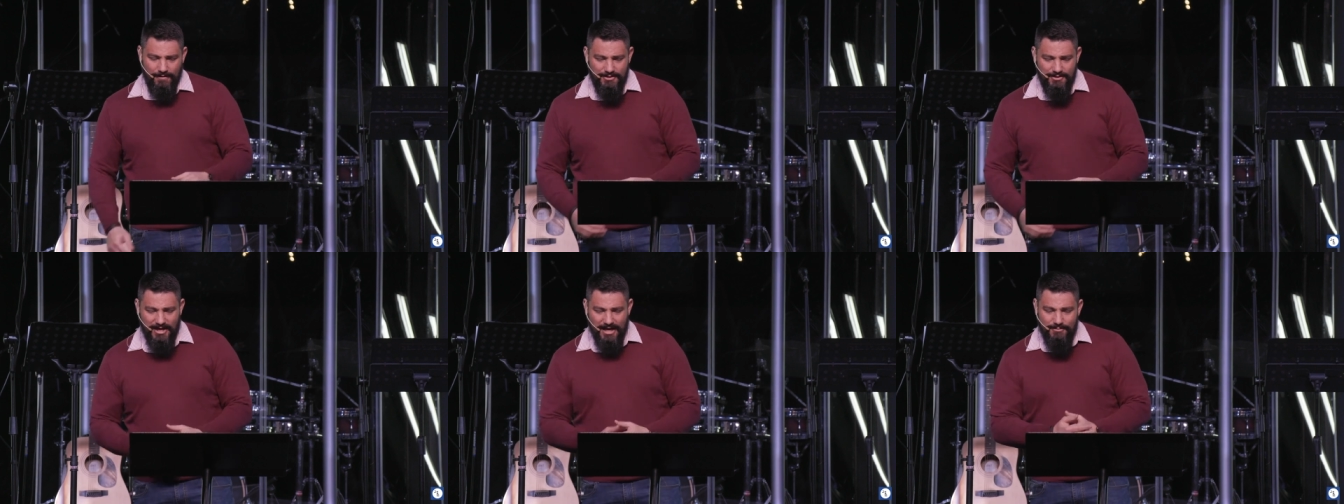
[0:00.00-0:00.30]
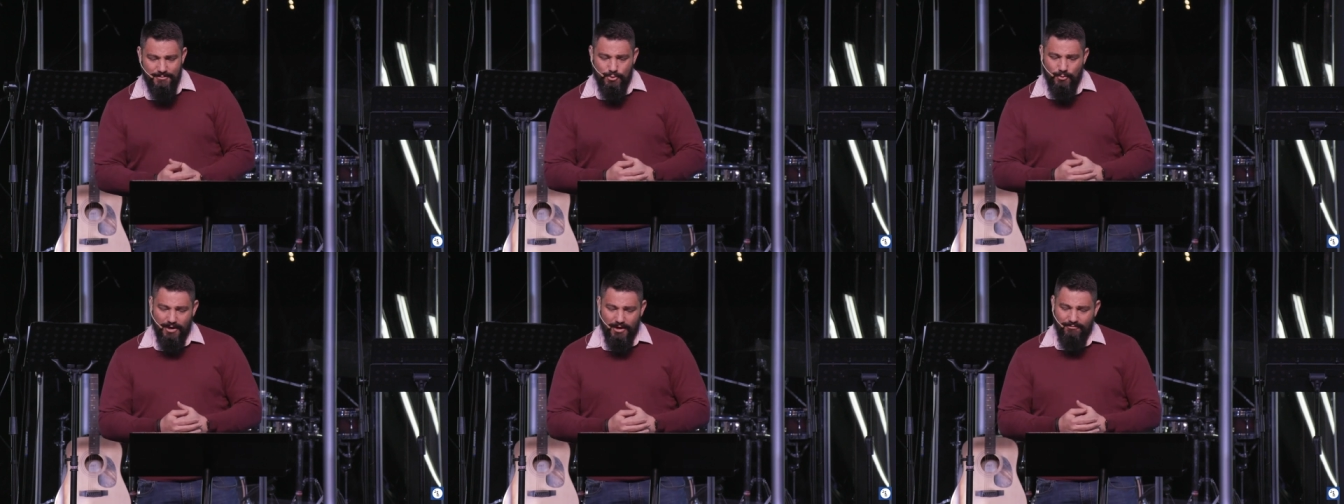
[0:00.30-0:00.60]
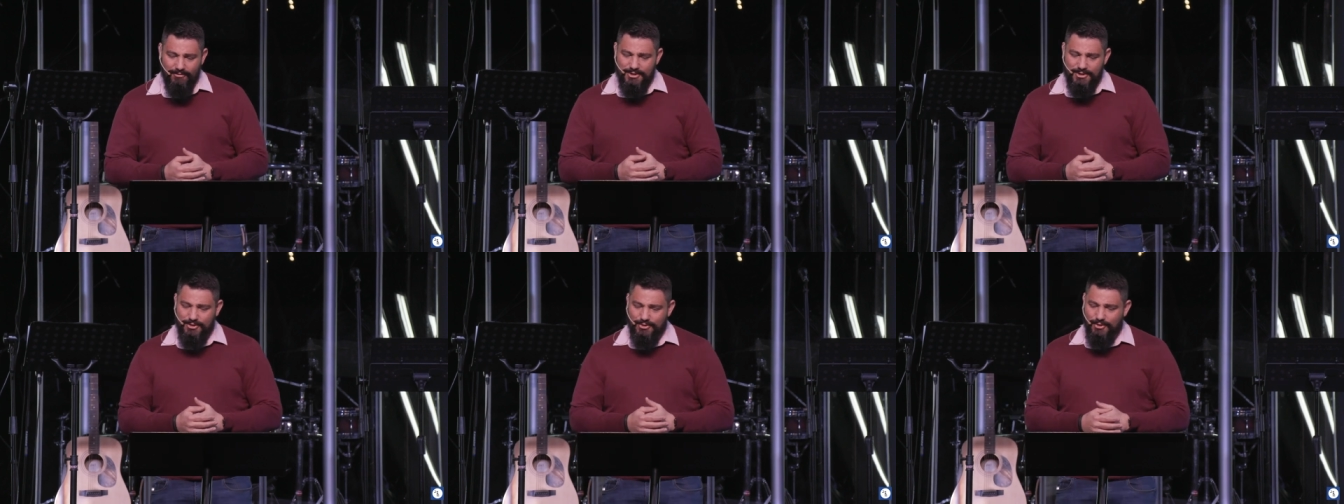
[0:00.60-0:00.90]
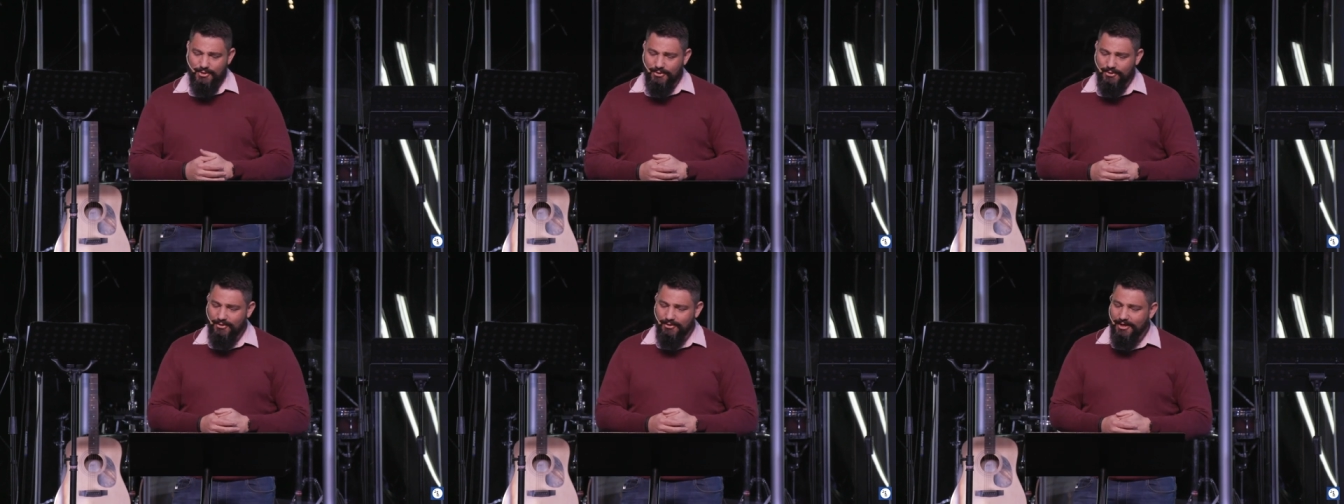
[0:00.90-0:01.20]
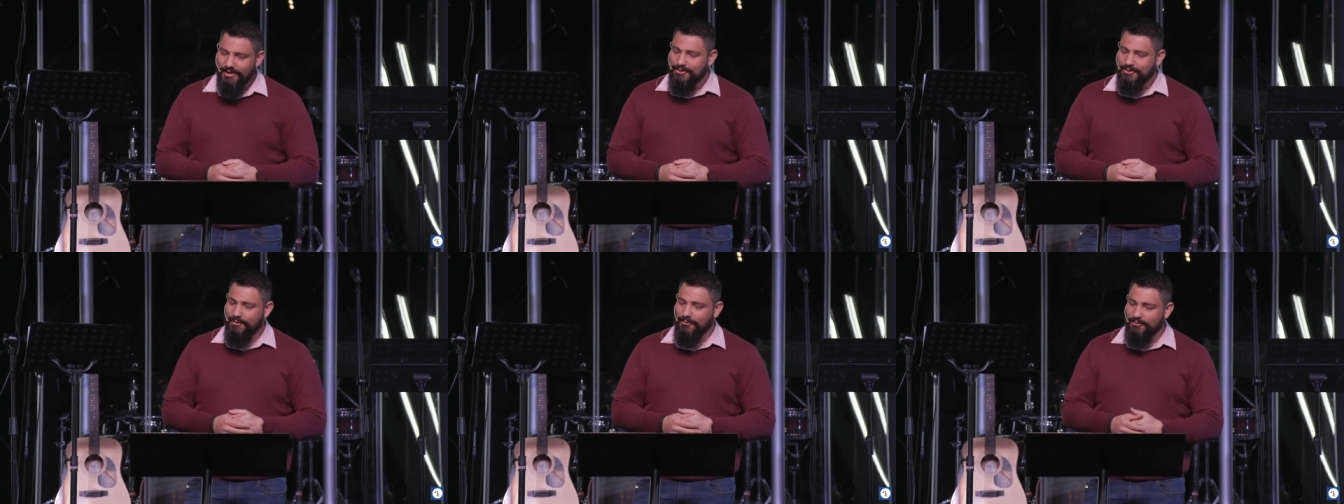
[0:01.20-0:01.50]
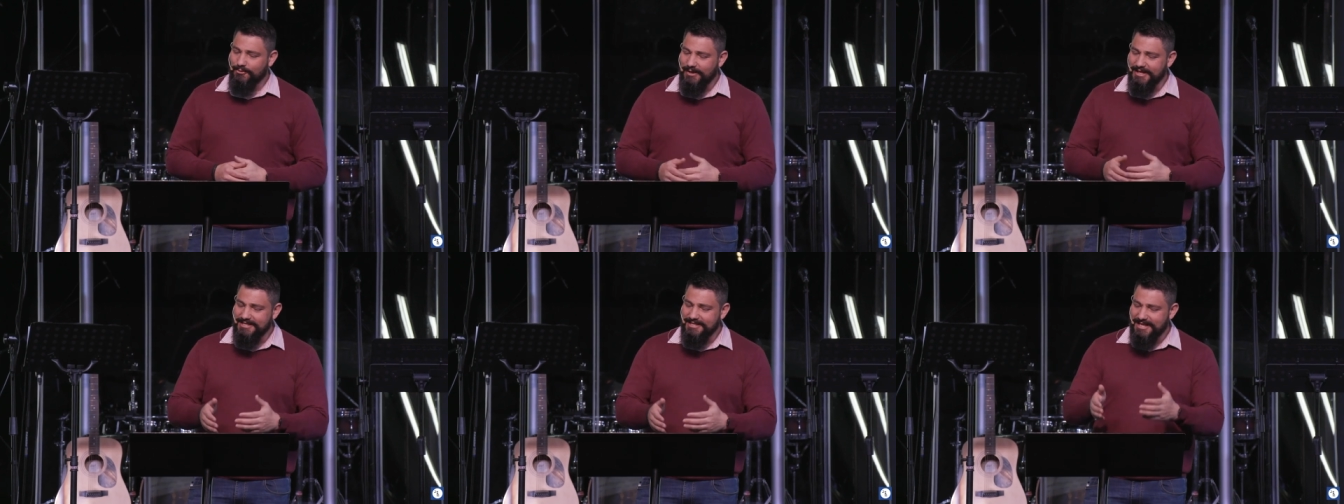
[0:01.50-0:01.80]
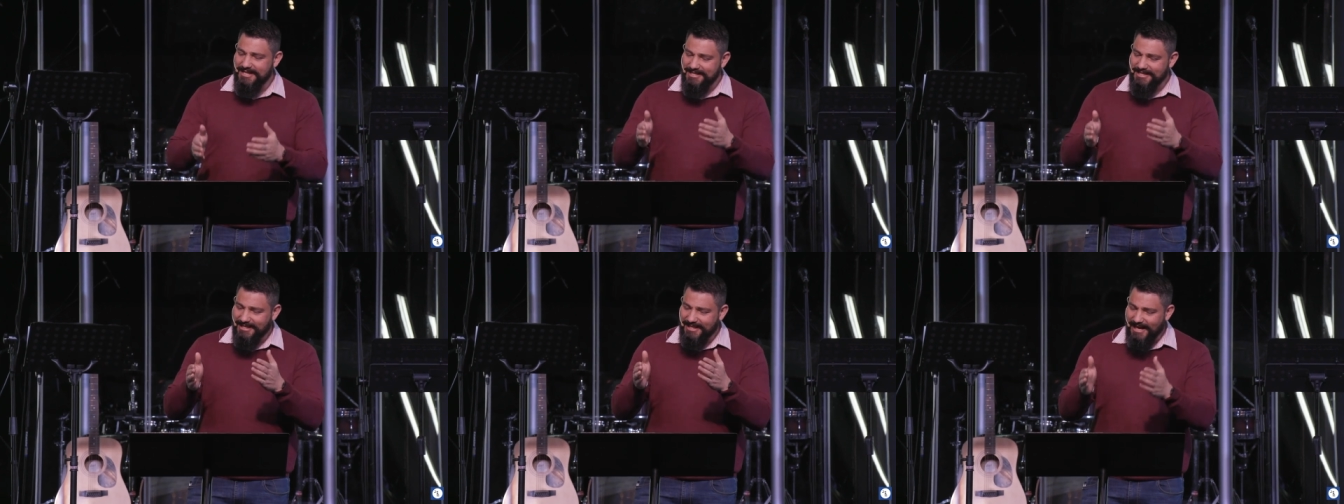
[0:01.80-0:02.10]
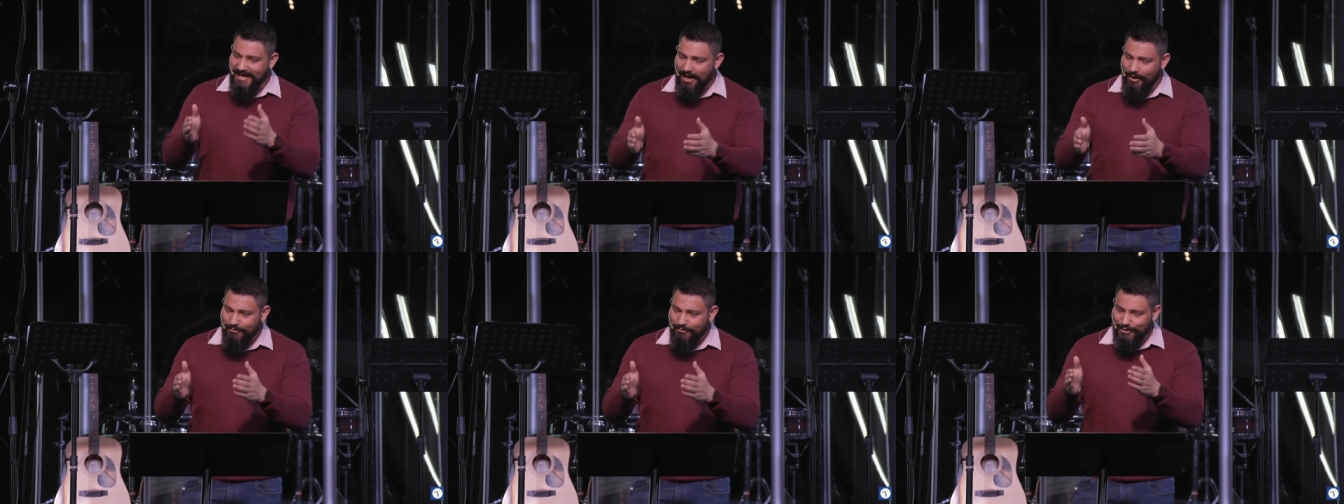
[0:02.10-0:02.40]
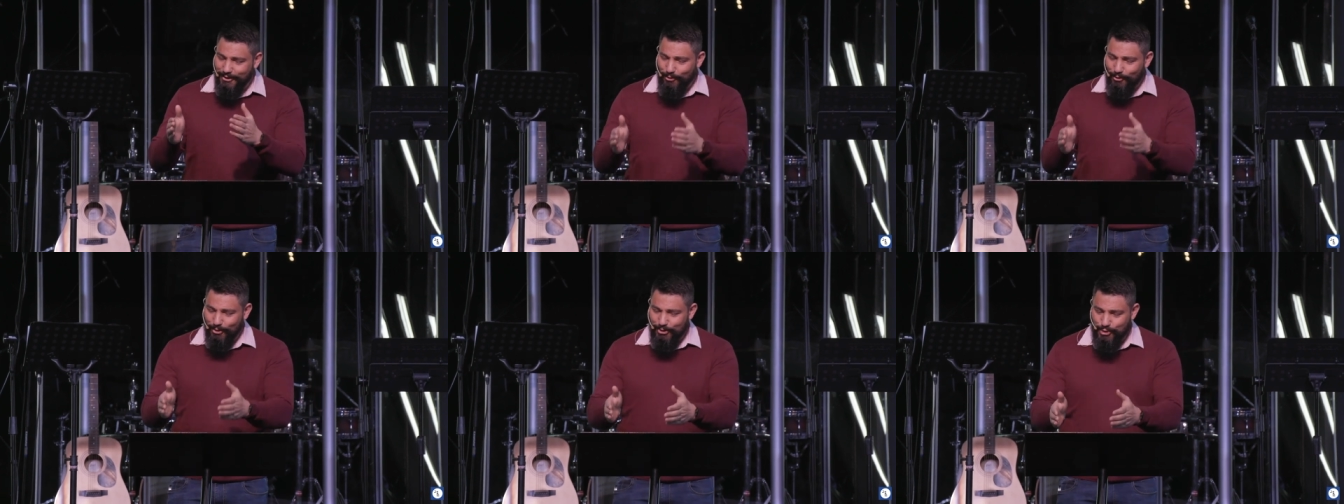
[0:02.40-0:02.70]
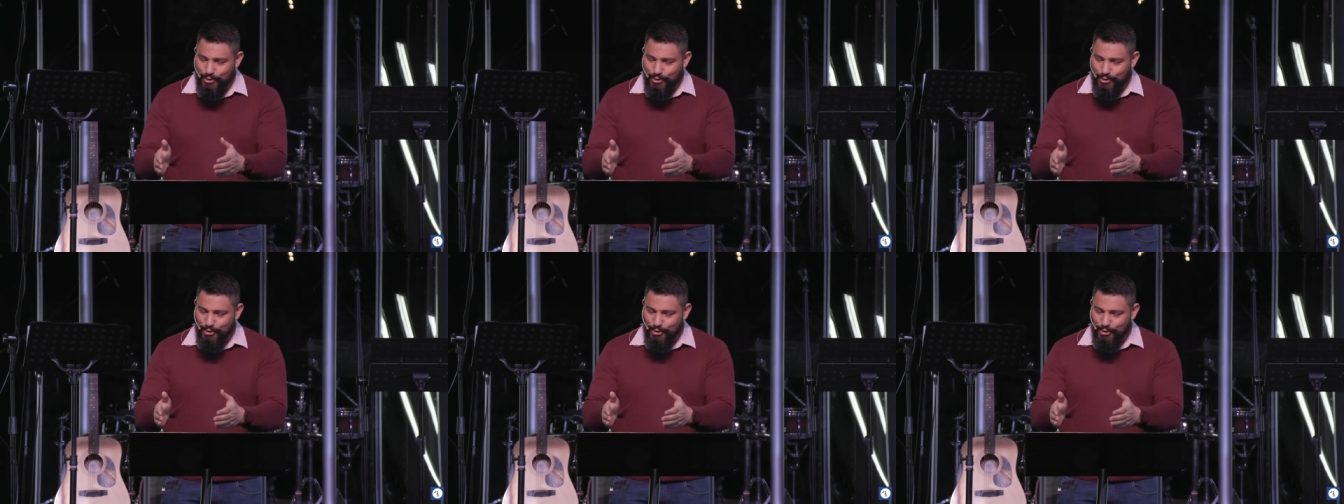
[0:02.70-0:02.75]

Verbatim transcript: James 1, verse 2 to 3 says, Count it all